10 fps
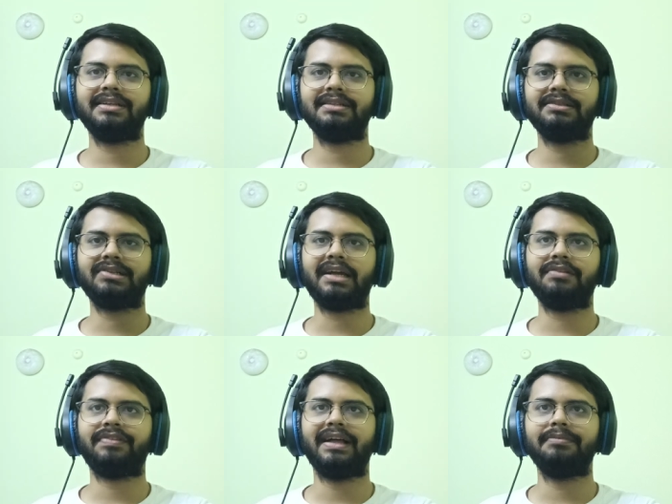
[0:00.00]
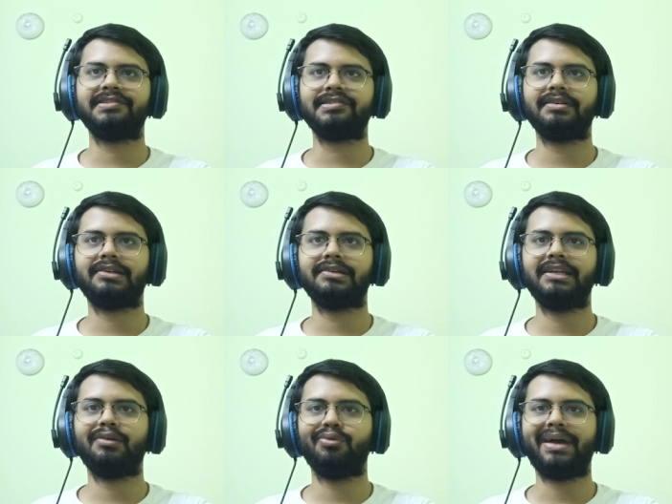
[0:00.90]
and it kind of helps her
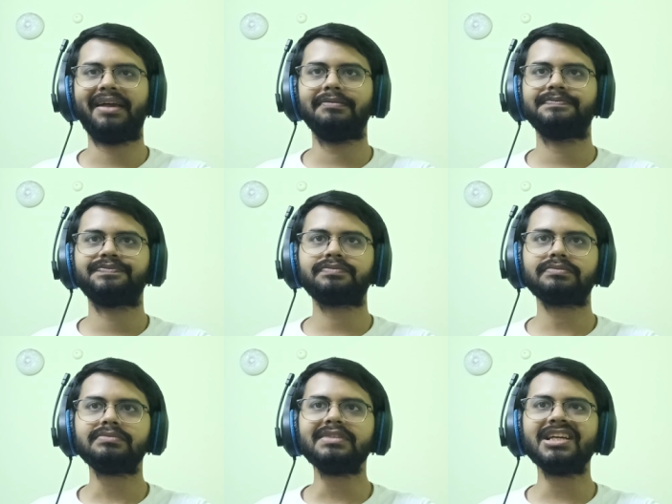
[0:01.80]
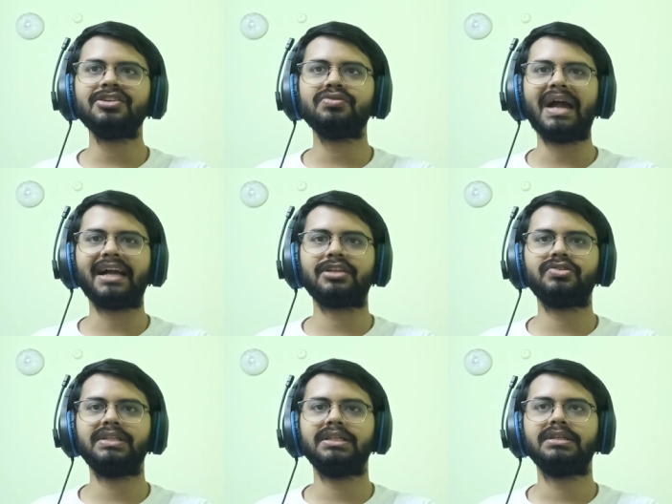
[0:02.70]
in a way to
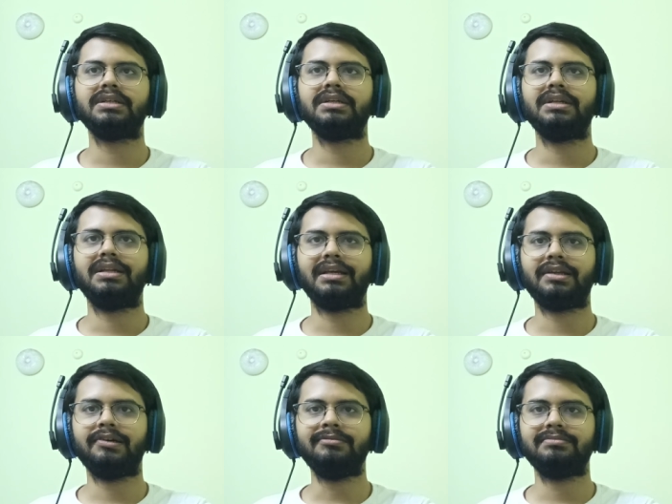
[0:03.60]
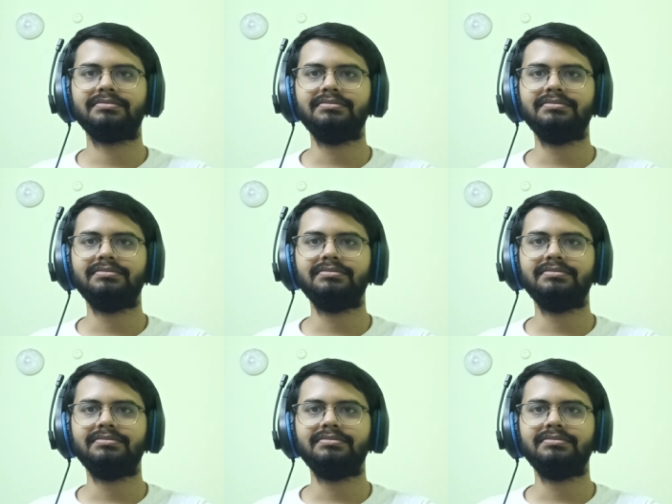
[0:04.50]
actually, like, you know,